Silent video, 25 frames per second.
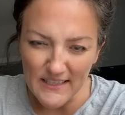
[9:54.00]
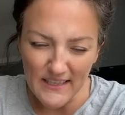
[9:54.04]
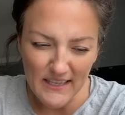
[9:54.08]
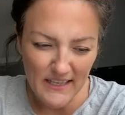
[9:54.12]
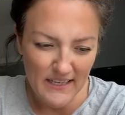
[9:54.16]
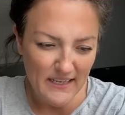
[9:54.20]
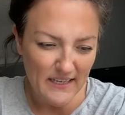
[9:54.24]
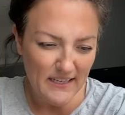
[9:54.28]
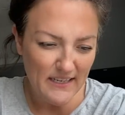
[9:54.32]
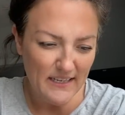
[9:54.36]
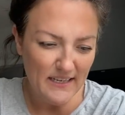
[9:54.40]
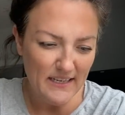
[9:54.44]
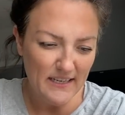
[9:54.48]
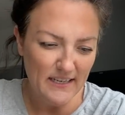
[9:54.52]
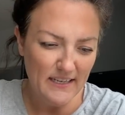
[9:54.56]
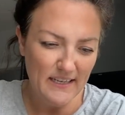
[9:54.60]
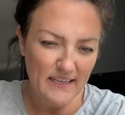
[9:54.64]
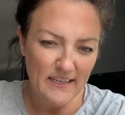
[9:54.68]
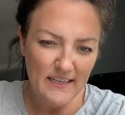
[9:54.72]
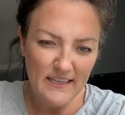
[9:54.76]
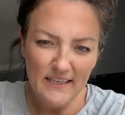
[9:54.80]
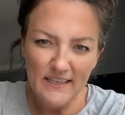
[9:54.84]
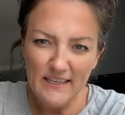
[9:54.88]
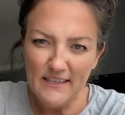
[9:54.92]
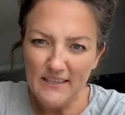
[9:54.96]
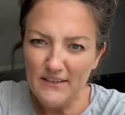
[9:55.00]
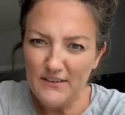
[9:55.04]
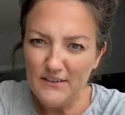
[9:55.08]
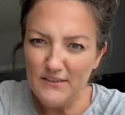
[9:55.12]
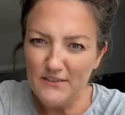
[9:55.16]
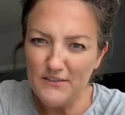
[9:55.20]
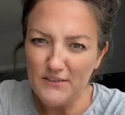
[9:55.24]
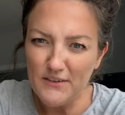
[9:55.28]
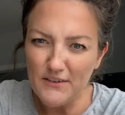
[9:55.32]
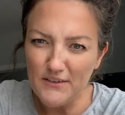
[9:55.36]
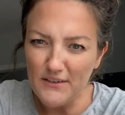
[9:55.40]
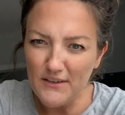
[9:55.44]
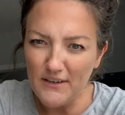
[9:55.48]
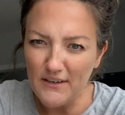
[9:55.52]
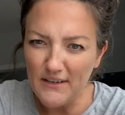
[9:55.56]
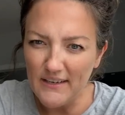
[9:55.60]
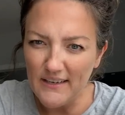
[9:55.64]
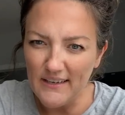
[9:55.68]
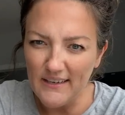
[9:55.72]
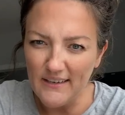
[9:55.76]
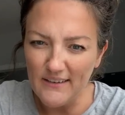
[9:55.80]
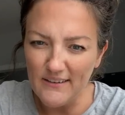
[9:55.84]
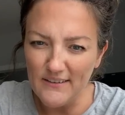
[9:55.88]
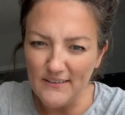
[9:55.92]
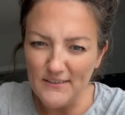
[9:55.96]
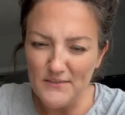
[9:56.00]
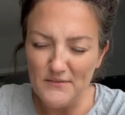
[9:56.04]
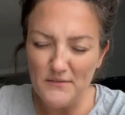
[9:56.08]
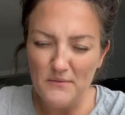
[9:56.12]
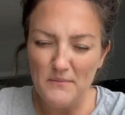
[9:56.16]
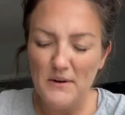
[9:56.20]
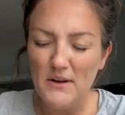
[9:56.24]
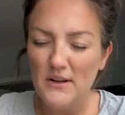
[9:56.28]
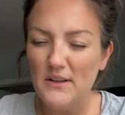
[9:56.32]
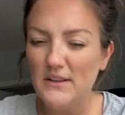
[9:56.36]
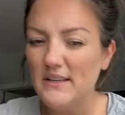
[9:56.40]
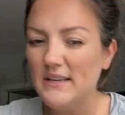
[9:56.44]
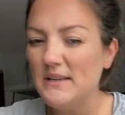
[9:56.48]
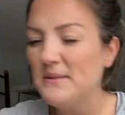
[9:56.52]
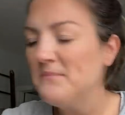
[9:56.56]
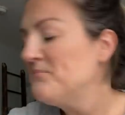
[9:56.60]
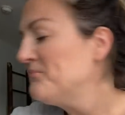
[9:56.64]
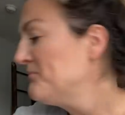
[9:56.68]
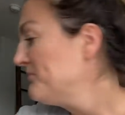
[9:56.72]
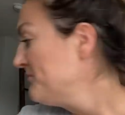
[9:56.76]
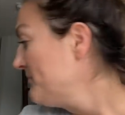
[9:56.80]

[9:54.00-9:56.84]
like dirt on here, it's from Ollie.